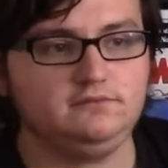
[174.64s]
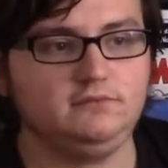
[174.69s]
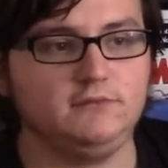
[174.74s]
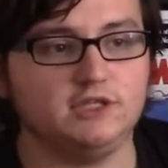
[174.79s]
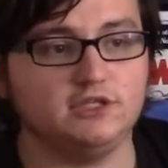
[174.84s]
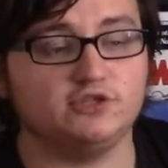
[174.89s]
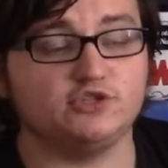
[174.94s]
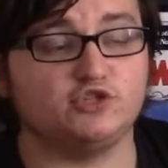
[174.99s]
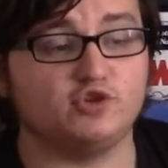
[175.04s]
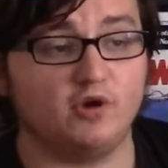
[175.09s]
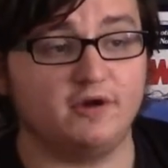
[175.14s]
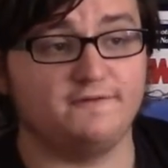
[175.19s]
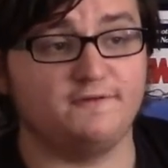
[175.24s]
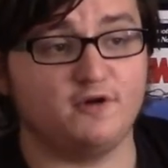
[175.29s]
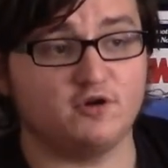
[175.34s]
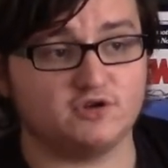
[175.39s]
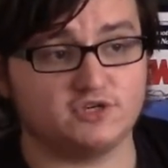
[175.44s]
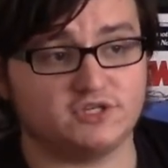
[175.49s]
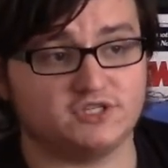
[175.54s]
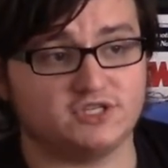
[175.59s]
the story
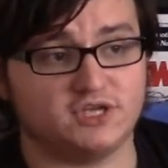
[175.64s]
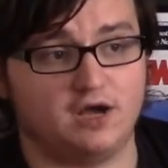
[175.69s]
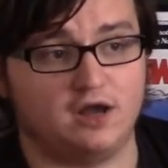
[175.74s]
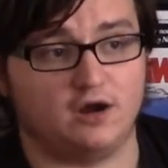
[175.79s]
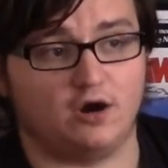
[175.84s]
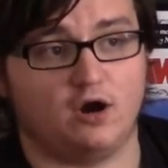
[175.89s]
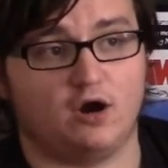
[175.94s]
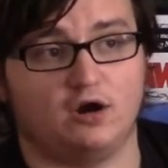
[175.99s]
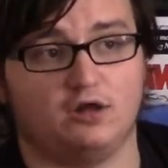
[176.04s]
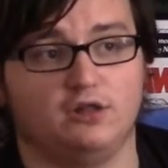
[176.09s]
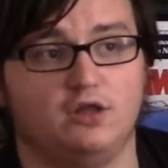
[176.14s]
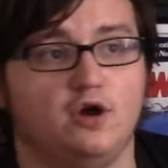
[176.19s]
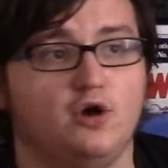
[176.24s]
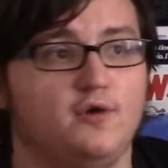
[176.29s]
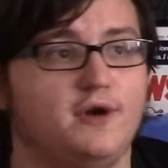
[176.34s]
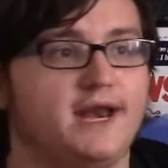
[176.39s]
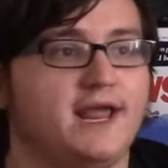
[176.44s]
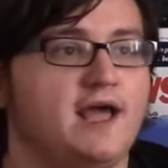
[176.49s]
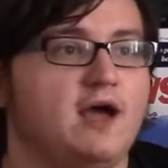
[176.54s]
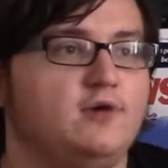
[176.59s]
focuses on
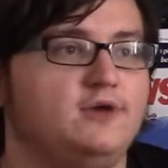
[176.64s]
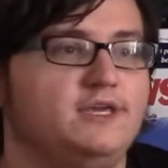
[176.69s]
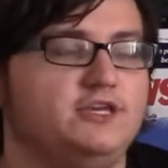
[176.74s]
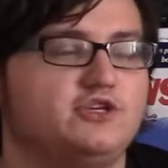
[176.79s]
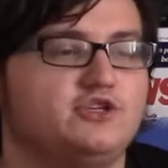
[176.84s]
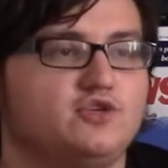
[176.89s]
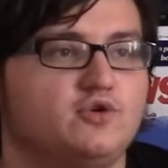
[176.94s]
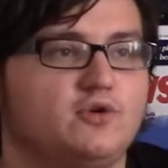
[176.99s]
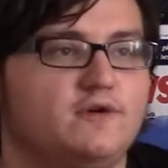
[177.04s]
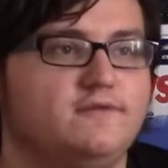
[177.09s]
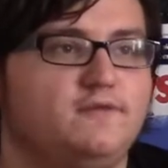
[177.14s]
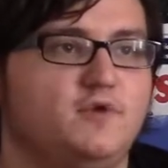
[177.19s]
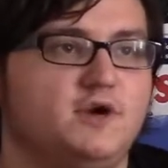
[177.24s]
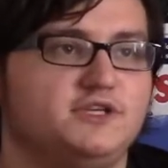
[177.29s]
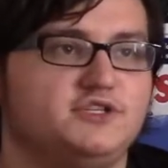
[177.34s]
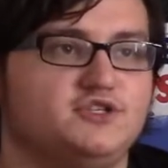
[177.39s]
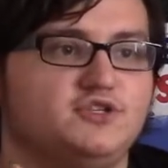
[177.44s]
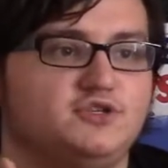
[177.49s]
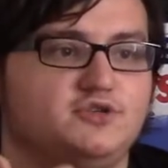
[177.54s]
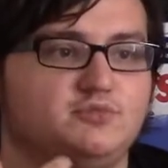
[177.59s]
Arlo and how he sort of
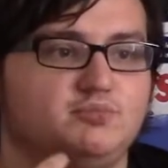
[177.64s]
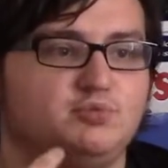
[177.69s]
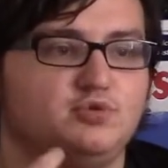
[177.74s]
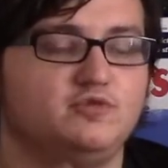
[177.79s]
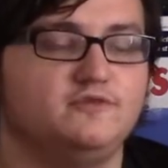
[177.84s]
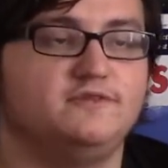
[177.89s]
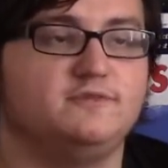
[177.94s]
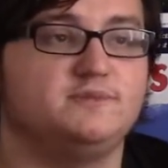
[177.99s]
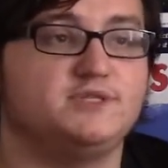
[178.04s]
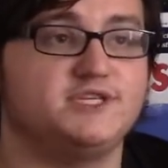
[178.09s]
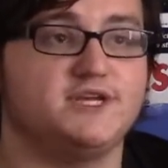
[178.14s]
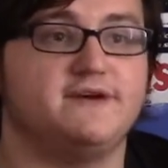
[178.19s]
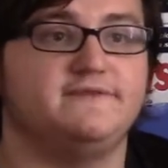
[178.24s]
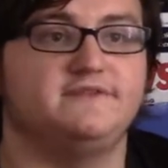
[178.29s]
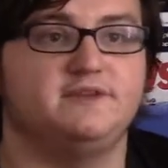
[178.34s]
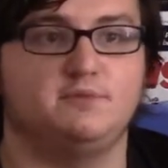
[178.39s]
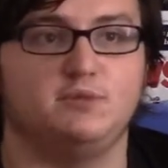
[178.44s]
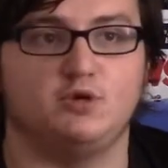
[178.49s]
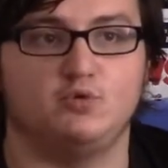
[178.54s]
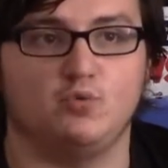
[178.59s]
wants to prove
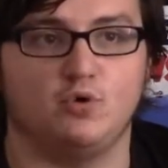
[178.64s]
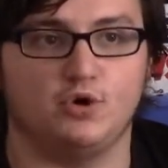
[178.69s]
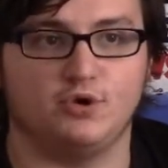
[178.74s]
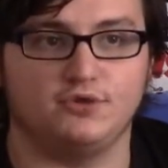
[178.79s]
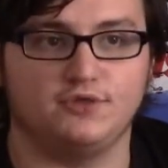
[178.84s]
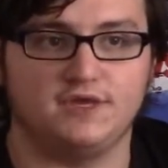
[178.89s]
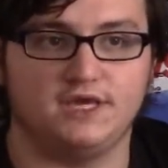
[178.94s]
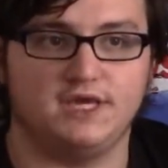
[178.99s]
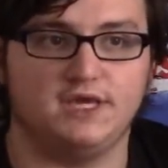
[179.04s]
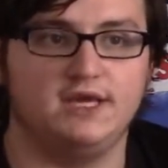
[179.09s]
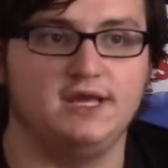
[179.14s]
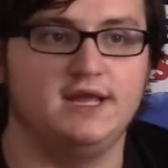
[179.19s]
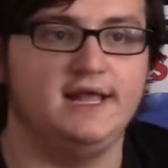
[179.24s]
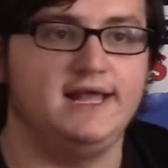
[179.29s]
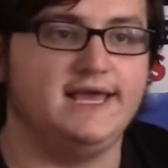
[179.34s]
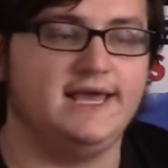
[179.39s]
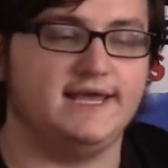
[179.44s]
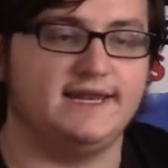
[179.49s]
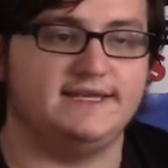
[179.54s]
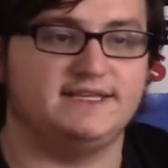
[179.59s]
himself to be worthy
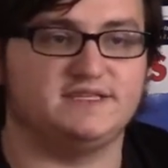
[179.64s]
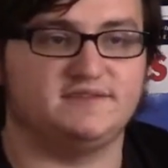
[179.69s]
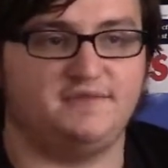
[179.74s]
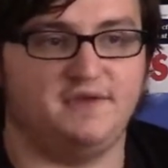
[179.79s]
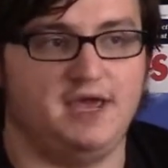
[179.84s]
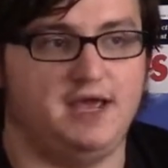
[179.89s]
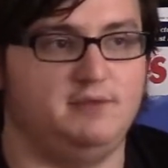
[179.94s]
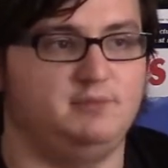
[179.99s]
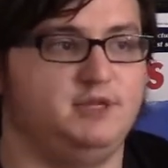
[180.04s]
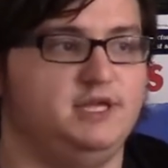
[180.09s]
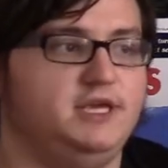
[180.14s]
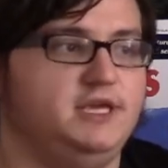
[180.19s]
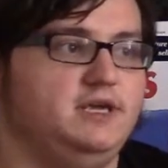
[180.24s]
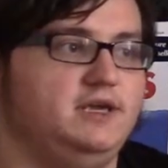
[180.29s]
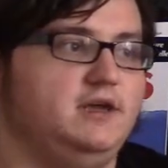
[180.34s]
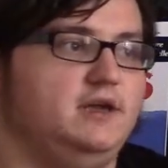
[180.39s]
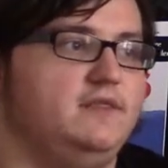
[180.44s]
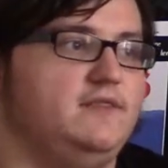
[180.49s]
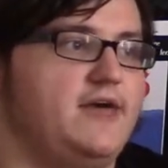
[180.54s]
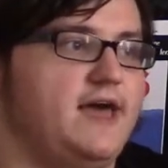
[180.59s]
in his
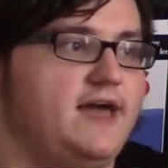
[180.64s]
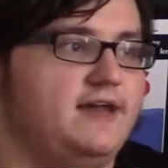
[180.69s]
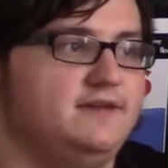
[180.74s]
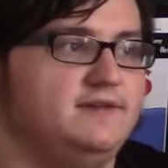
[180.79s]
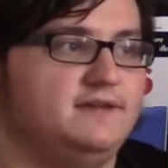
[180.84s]
family. That